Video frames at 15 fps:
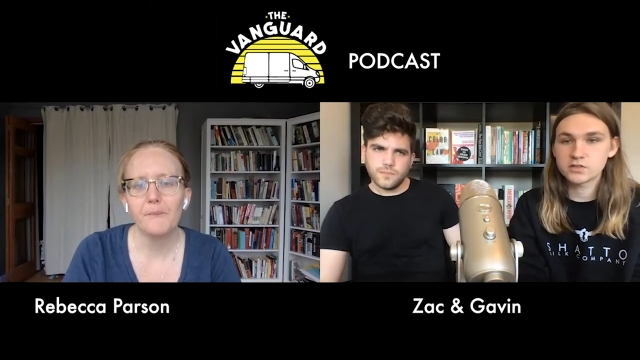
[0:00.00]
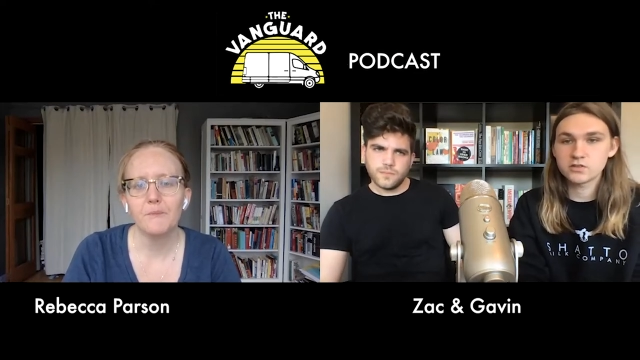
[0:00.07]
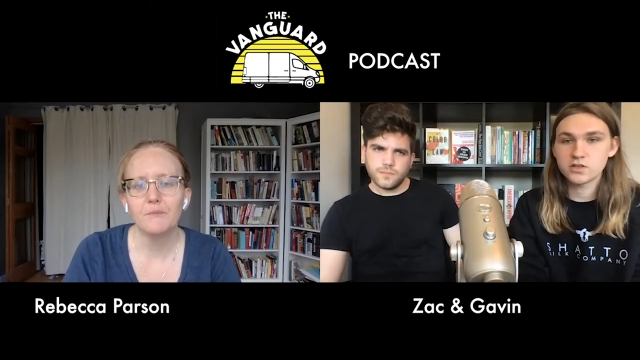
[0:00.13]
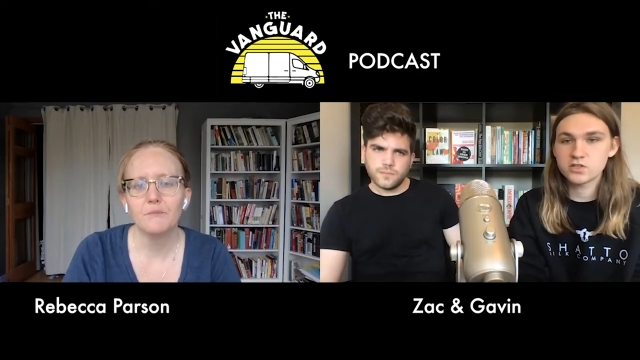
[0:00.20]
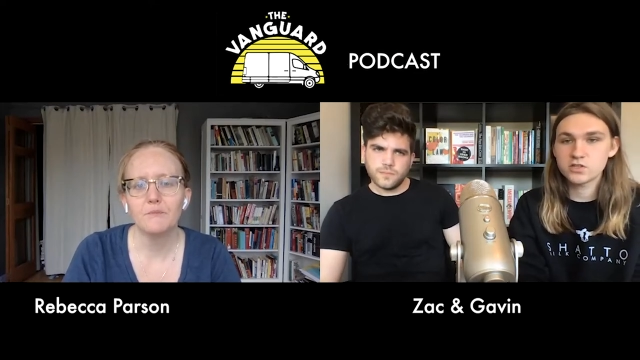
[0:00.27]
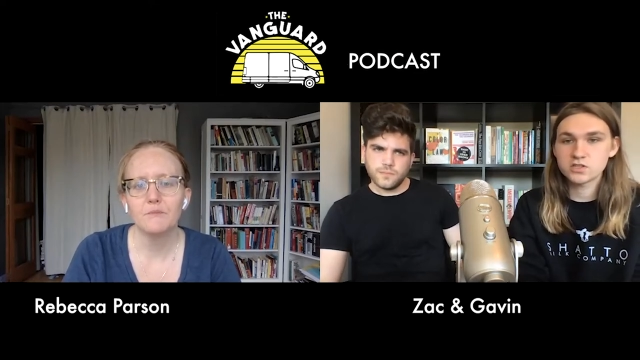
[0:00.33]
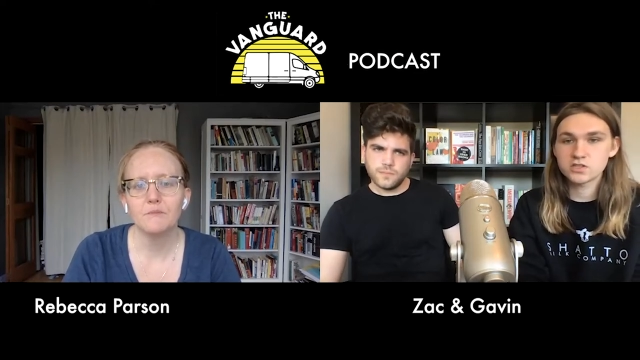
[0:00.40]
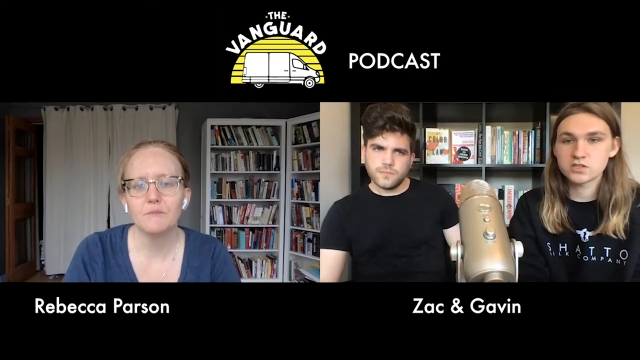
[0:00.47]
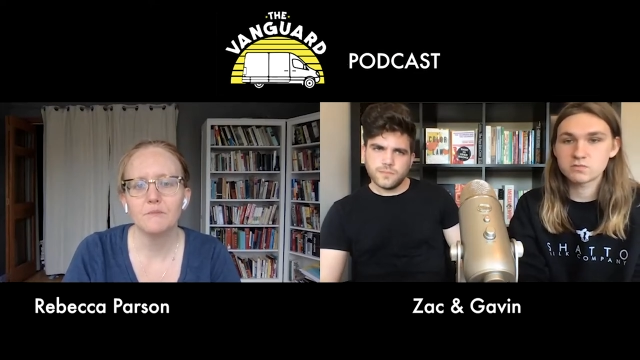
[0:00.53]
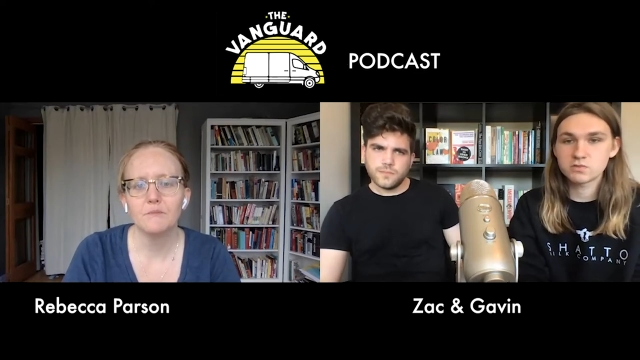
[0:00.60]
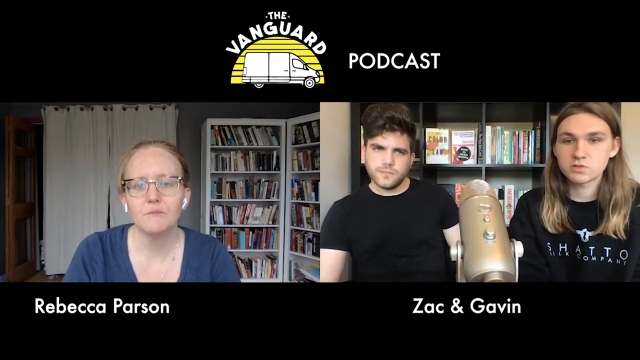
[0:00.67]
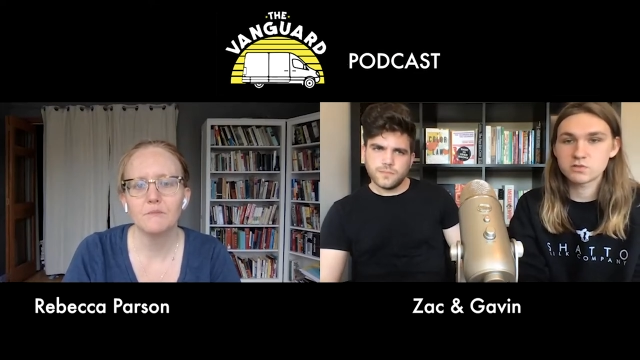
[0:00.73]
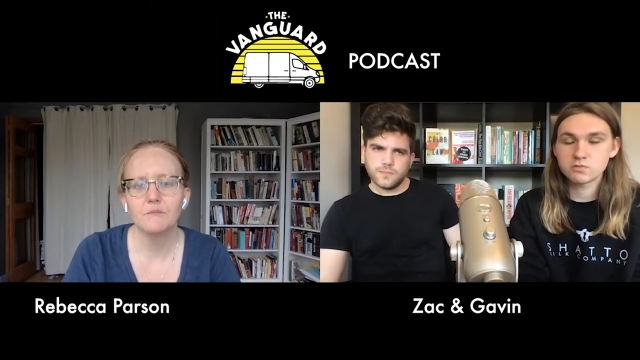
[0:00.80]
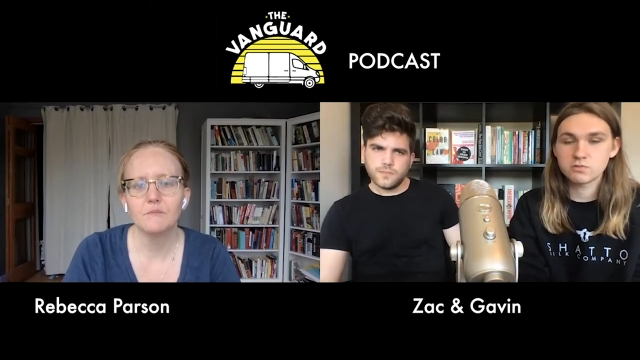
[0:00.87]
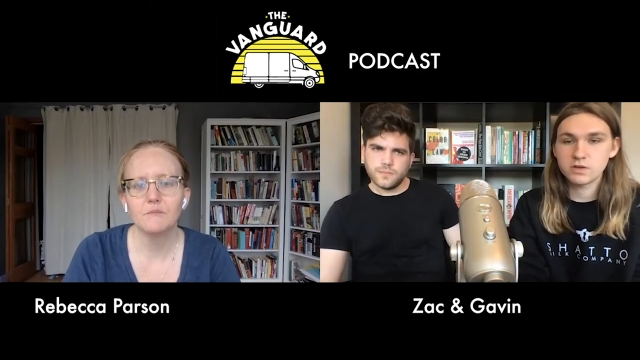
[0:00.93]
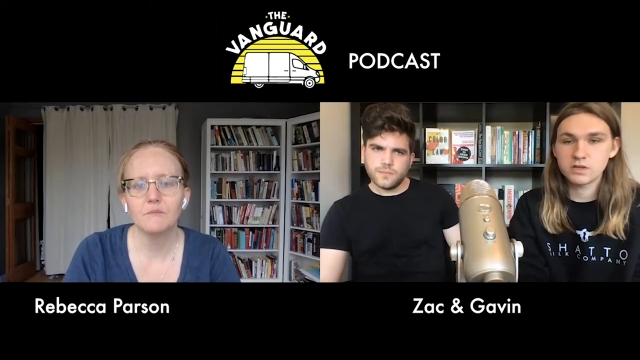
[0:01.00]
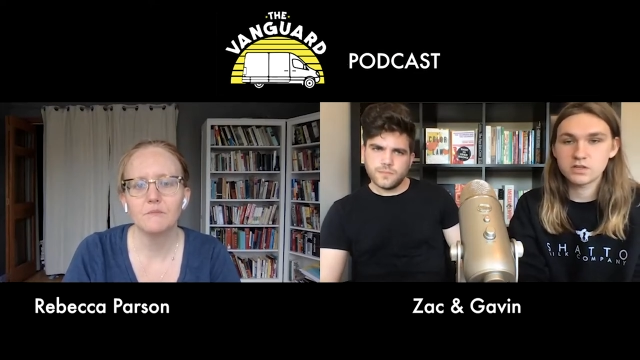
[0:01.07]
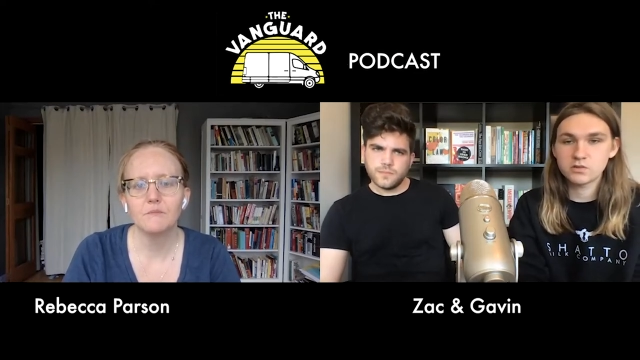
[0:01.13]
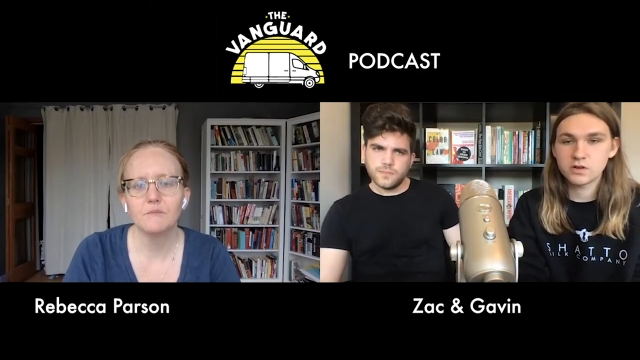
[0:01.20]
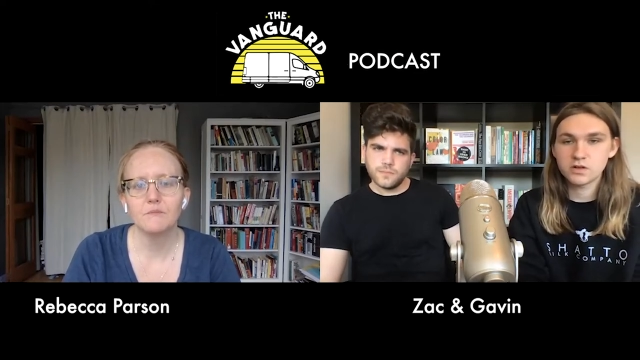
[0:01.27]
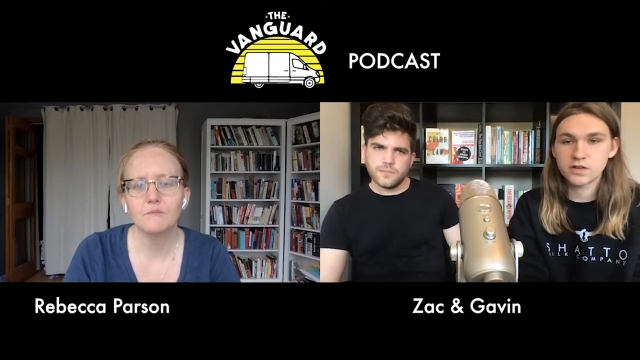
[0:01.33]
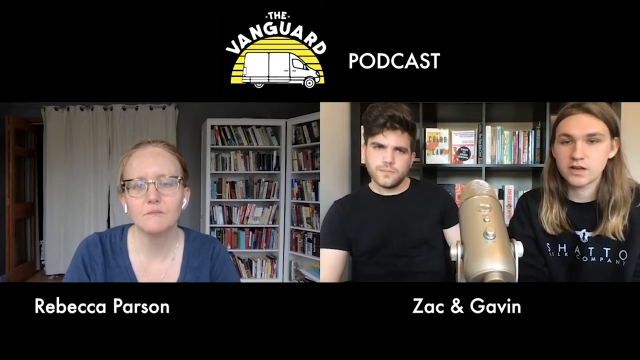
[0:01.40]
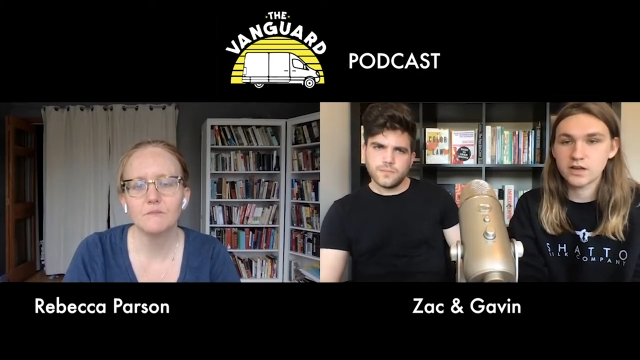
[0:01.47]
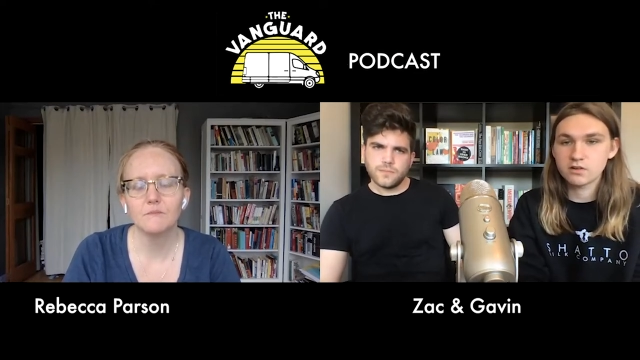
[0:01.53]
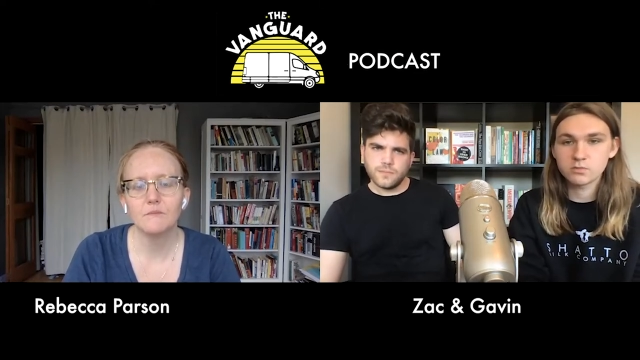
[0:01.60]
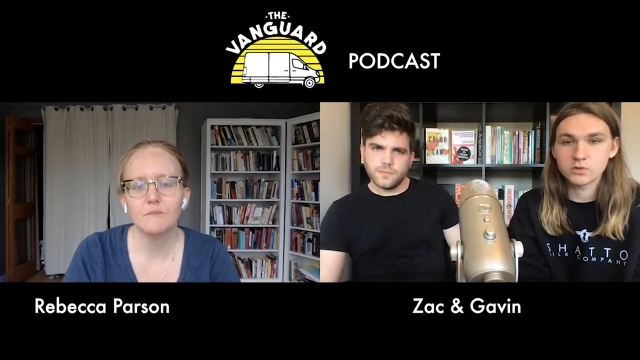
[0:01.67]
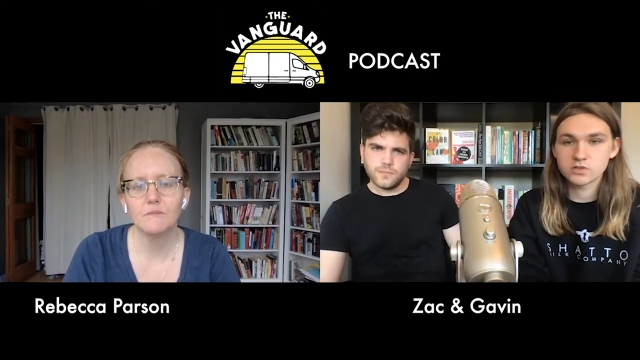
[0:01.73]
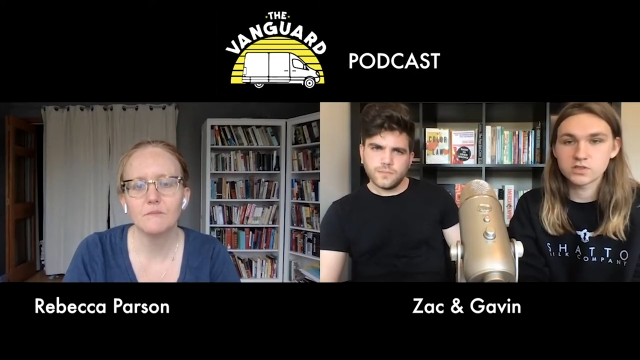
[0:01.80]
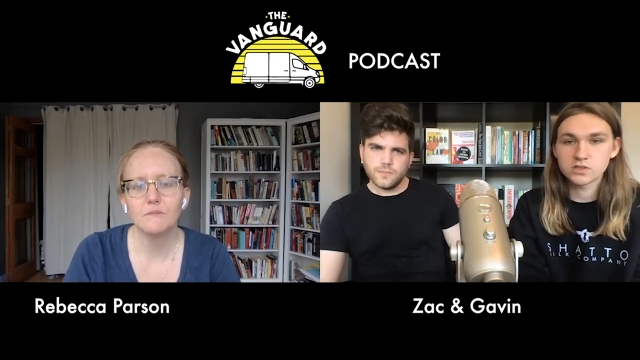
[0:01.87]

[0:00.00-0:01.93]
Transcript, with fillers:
Speaker 1: donations, which would make you unaccountable to